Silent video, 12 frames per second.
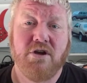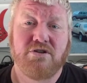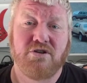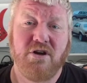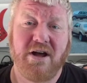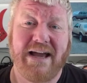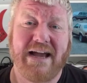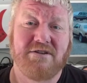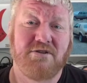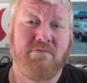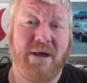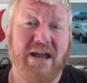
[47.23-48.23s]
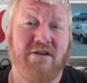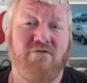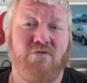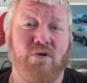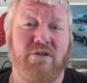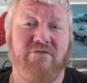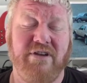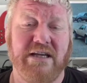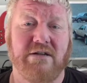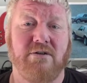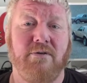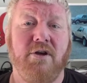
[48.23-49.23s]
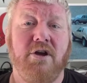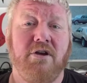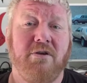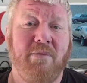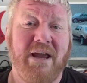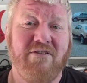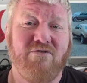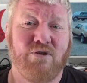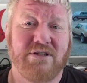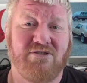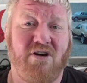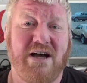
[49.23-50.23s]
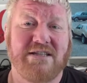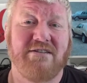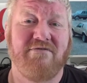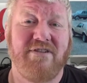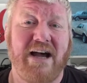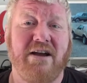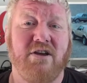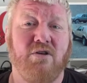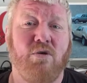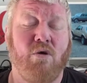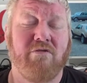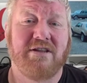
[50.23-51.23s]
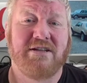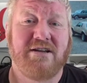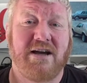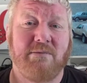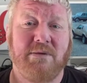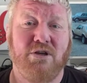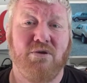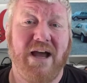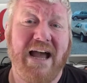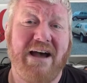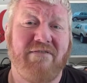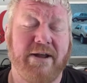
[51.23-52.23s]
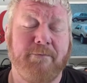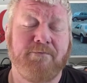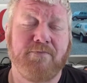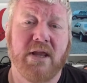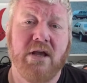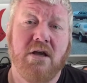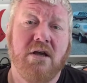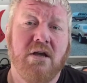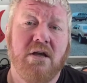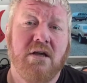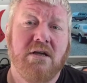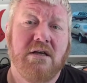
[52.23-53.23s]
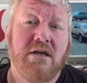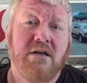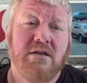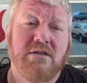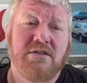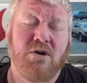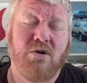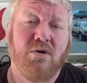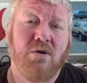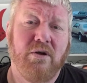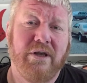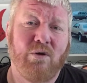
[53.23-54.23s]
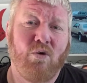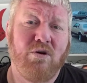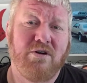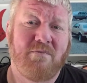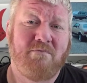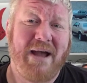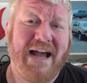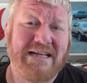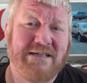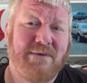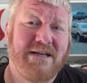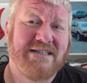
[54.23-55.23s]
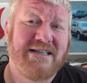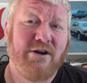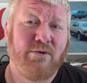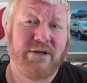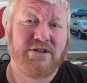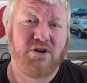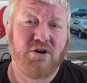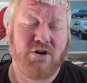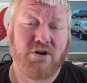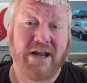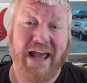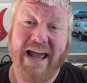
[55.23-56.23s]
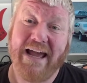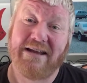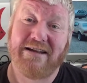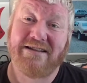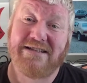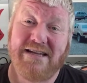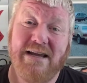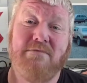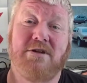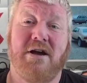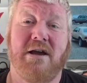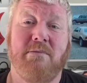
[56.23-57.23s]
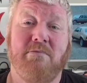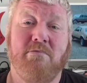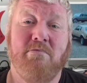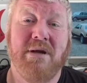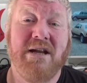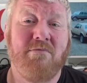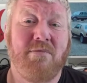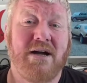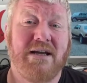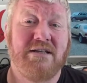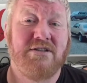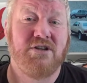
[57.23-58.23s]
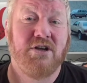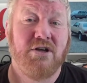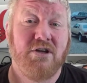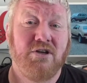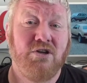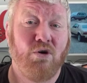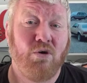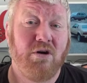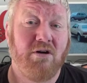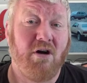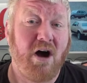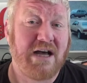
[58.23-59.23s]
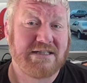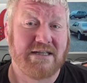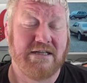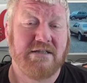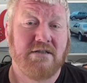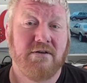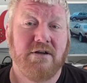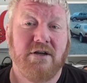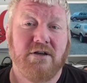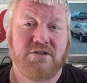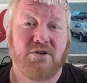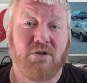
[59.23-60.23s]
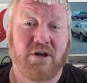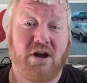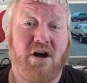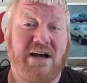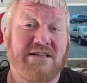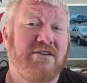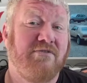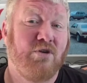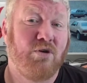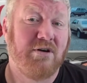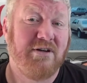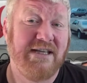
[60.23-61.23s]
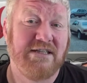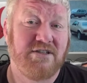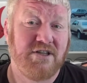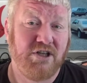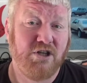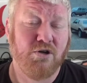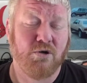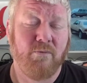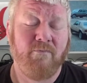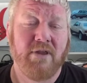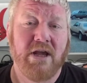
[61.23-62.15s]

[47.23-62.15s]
So you're not actually paying for the vehicle. You're paying for its loss in value over the time that you have it. So in order to maximize their return and at the same time minimize your losses, so the cost of your lease to you,